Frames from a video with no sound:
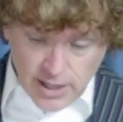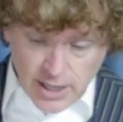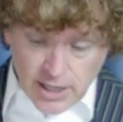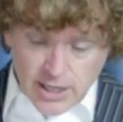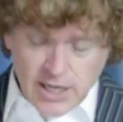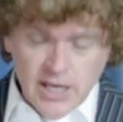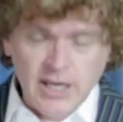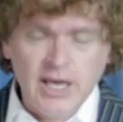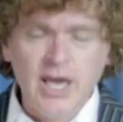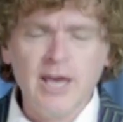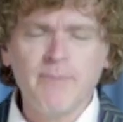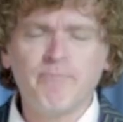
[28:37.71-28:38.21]

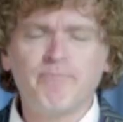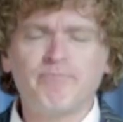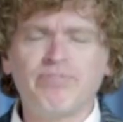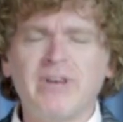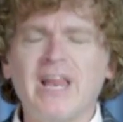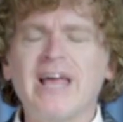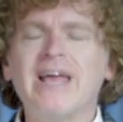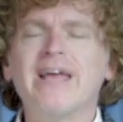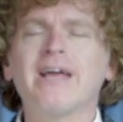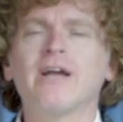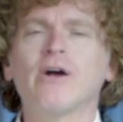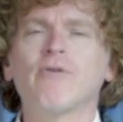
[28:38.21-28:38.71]
and you keep
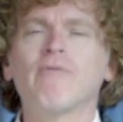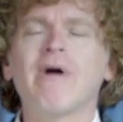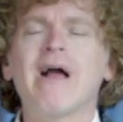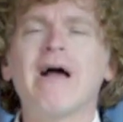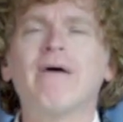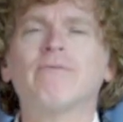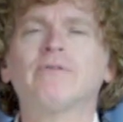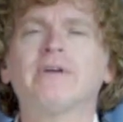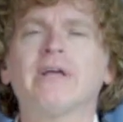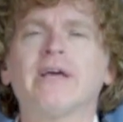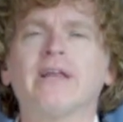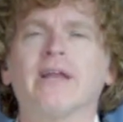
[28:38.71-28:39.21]
playing
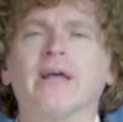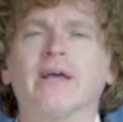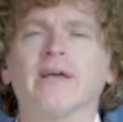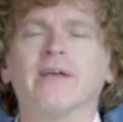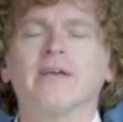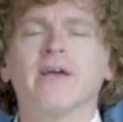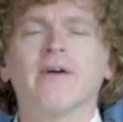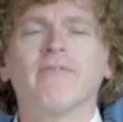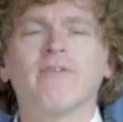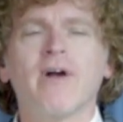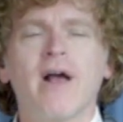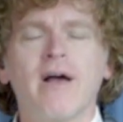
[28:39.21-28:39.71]
around in it
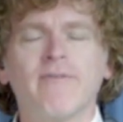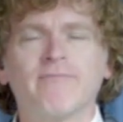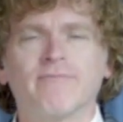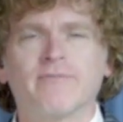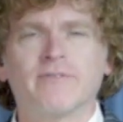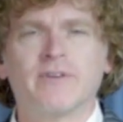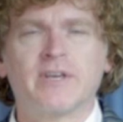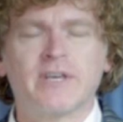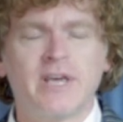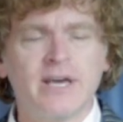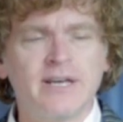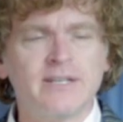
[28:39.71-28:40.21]
you ever have
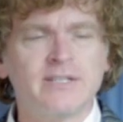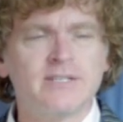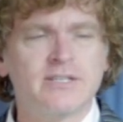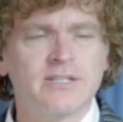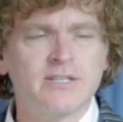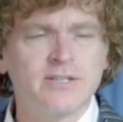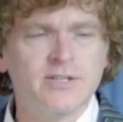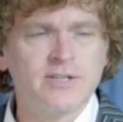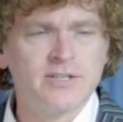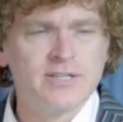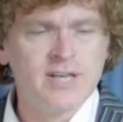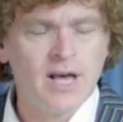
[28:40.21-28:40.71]

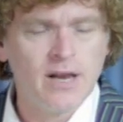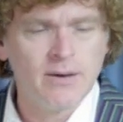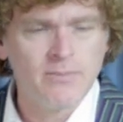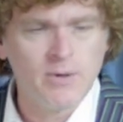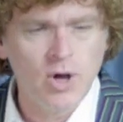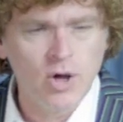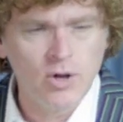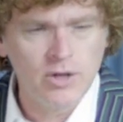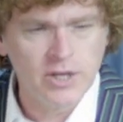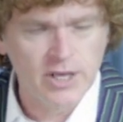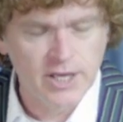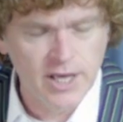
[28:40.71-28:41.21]
kids and you tell them
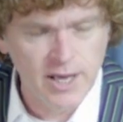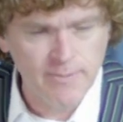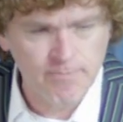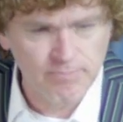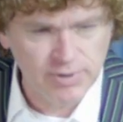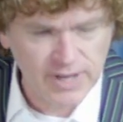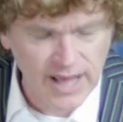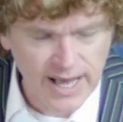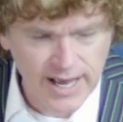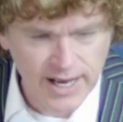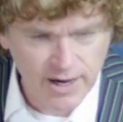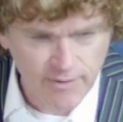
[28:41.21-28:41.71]
oh you
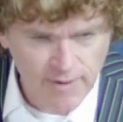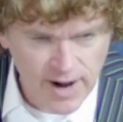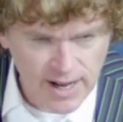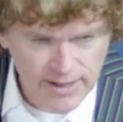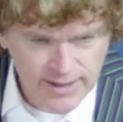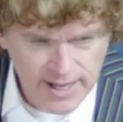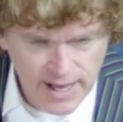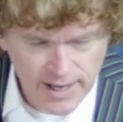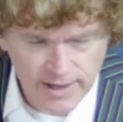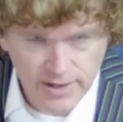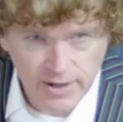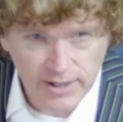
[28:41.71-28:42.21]
keep playing
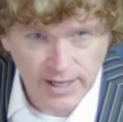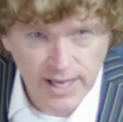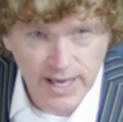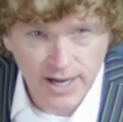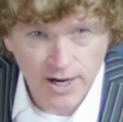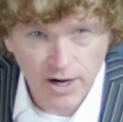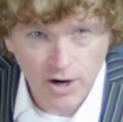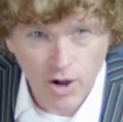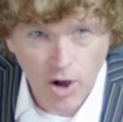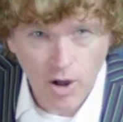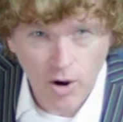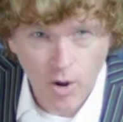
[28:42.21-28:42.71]
around that you
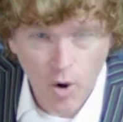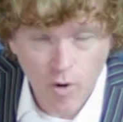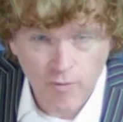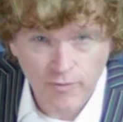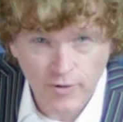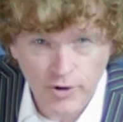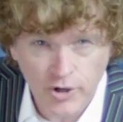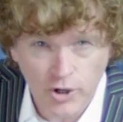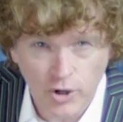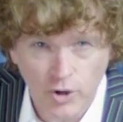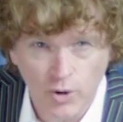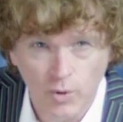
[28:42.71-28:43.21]
get it all
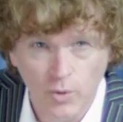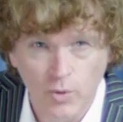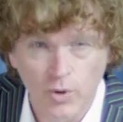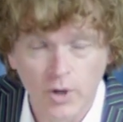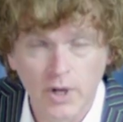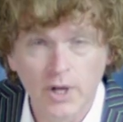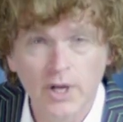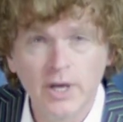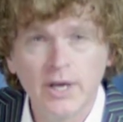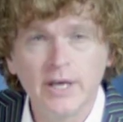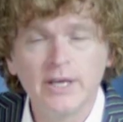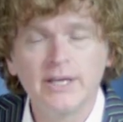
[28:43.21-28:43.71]
over you
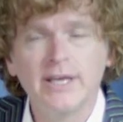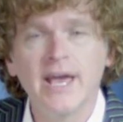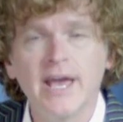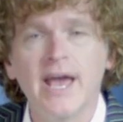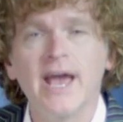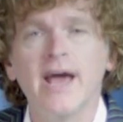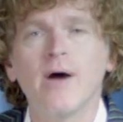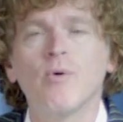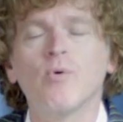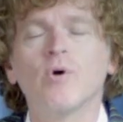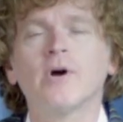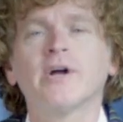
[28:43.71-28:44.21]

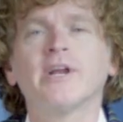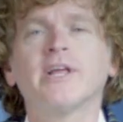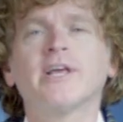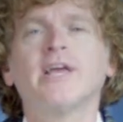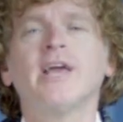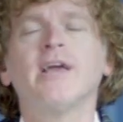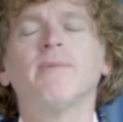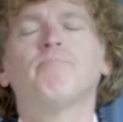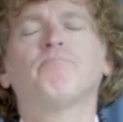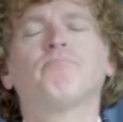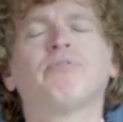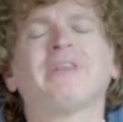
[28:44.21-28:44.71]
yeah we're gonna
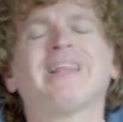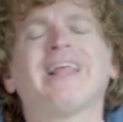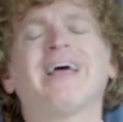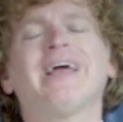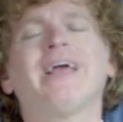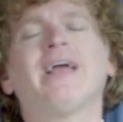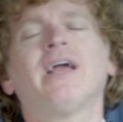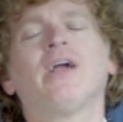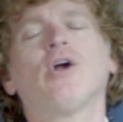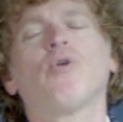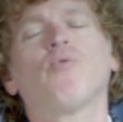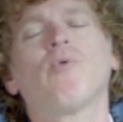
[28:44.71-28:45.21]
keep
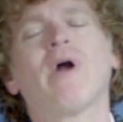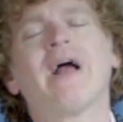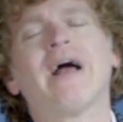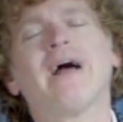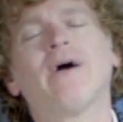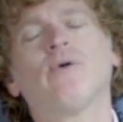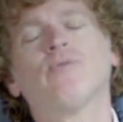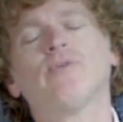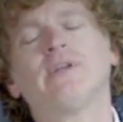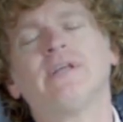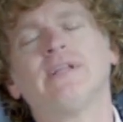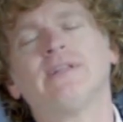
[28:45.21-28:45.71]
playing
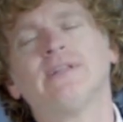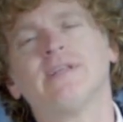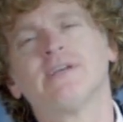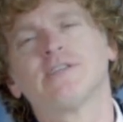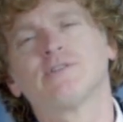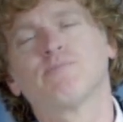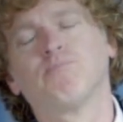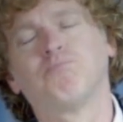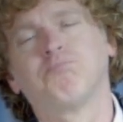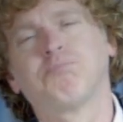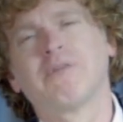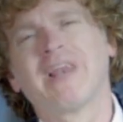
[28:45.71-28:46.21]
around in
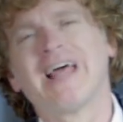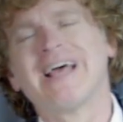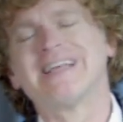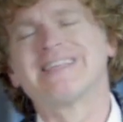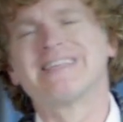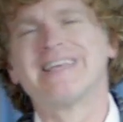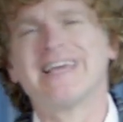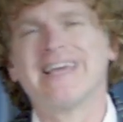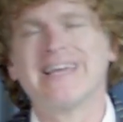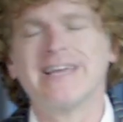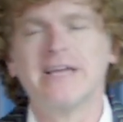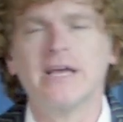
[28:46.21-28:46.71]
this
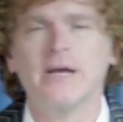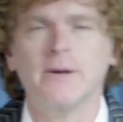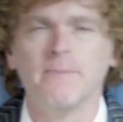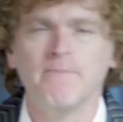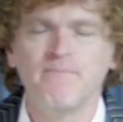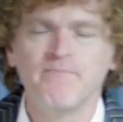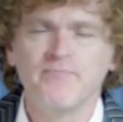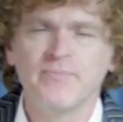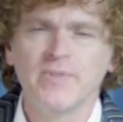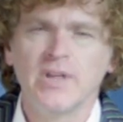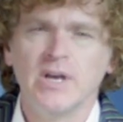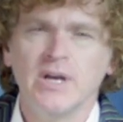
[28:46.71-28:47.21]
blessing
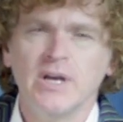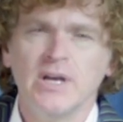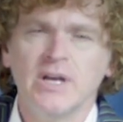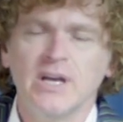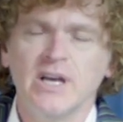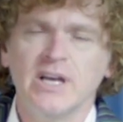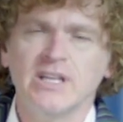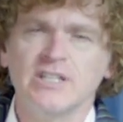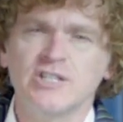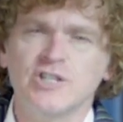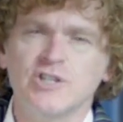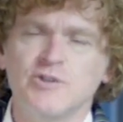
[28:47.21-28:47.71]

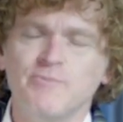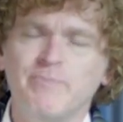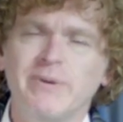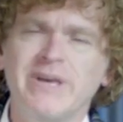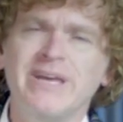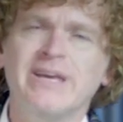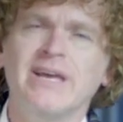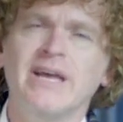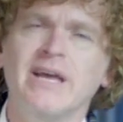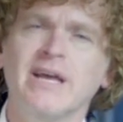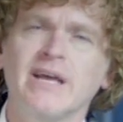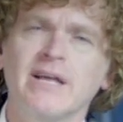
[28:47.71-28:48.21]
and
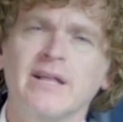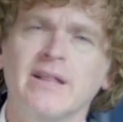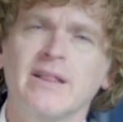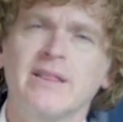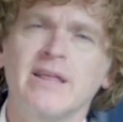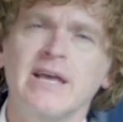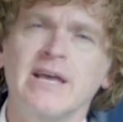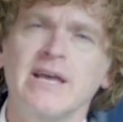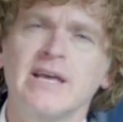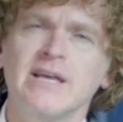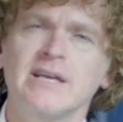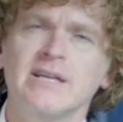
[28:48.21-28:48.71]
speaking
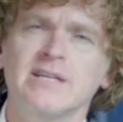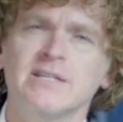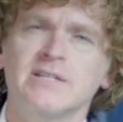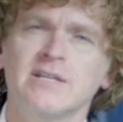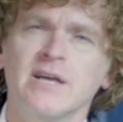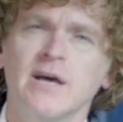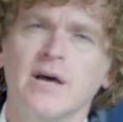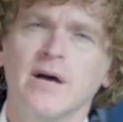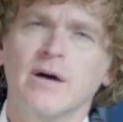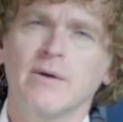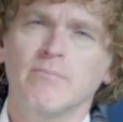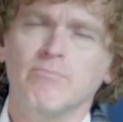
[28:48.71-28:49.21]

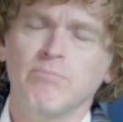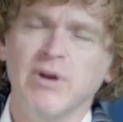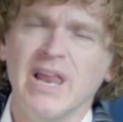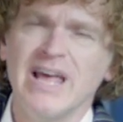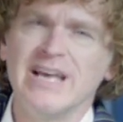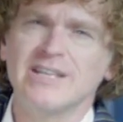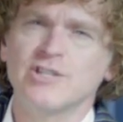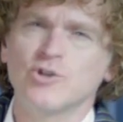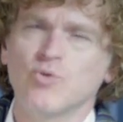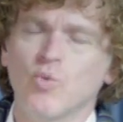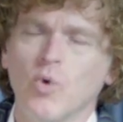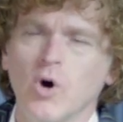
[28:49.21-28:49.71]
these
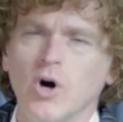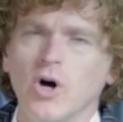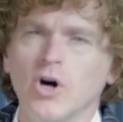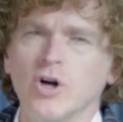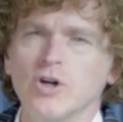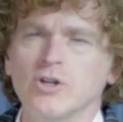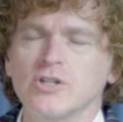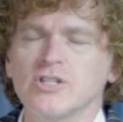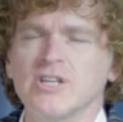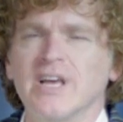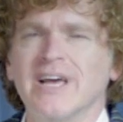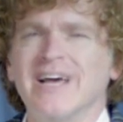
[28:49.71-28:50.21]
blessed
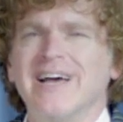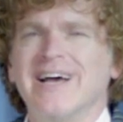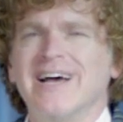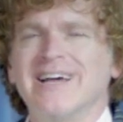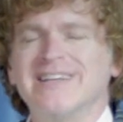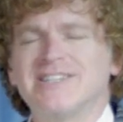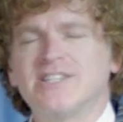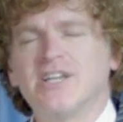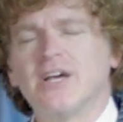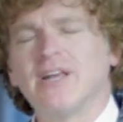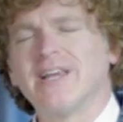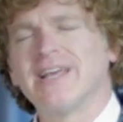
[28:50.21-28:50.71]
words
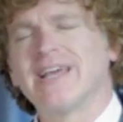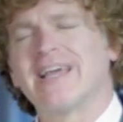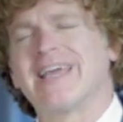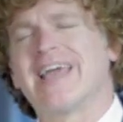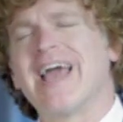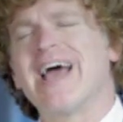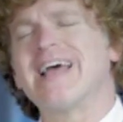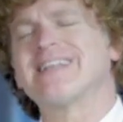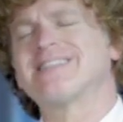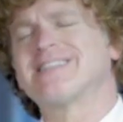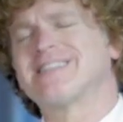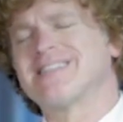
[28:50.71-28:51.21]
until it
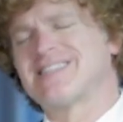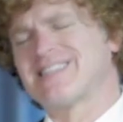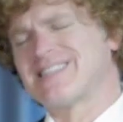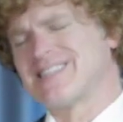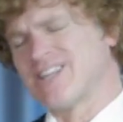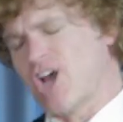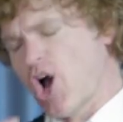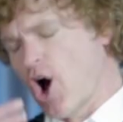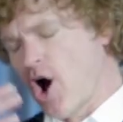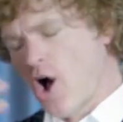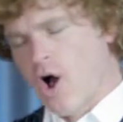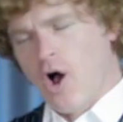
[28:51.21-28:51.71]

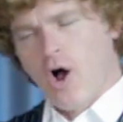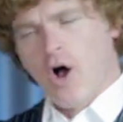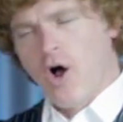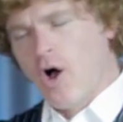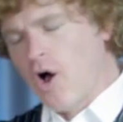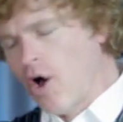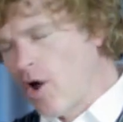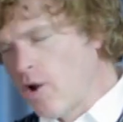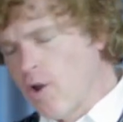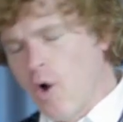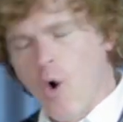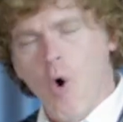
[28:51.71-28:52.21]
gets
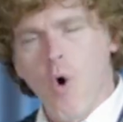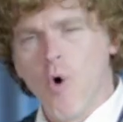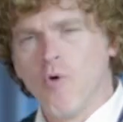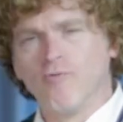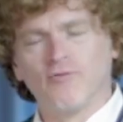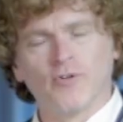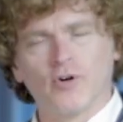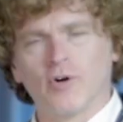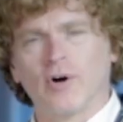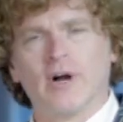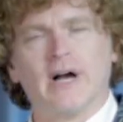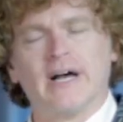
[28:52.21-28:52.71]
all
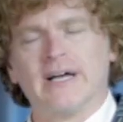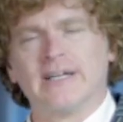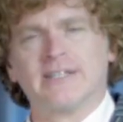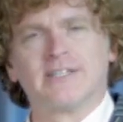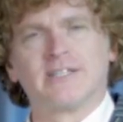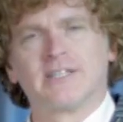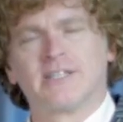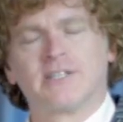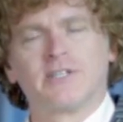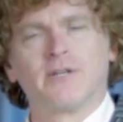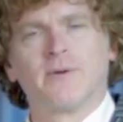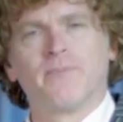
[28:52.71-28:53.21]
over
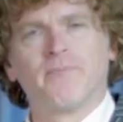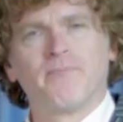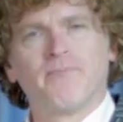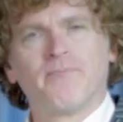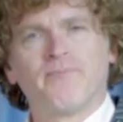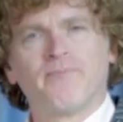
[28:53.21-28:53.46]
us